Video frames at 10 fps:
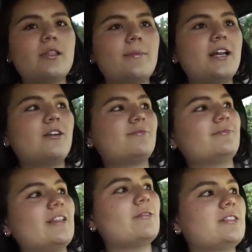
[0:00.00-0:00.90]
Let me know.
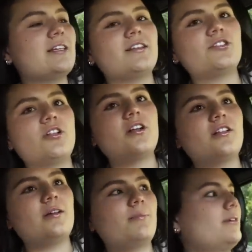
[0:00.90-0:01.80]
That was like such a
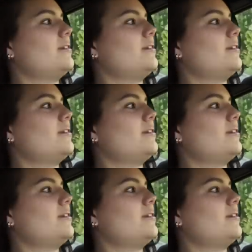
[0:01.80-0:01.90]
long clip